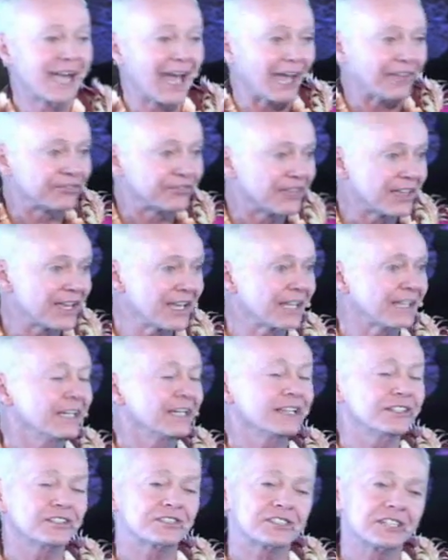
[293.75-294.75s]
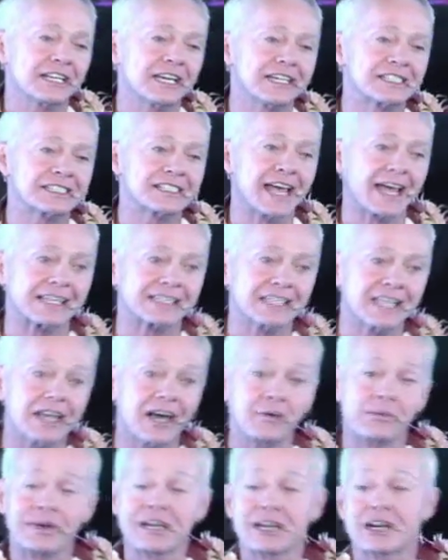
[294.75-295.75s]
And then, you see, it's that,
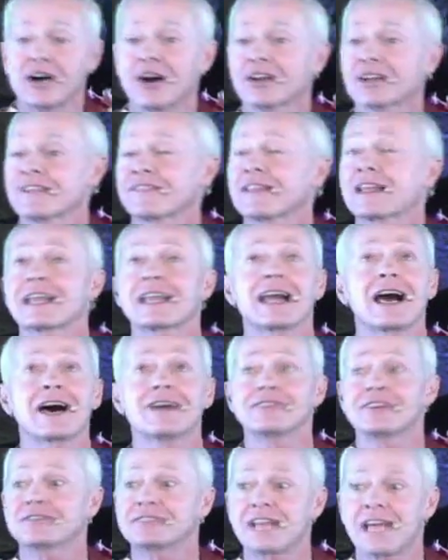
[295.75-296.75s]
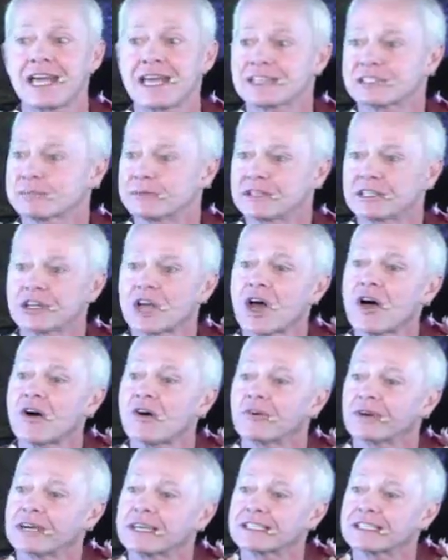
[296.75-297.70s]
we call it the love of dance, but no,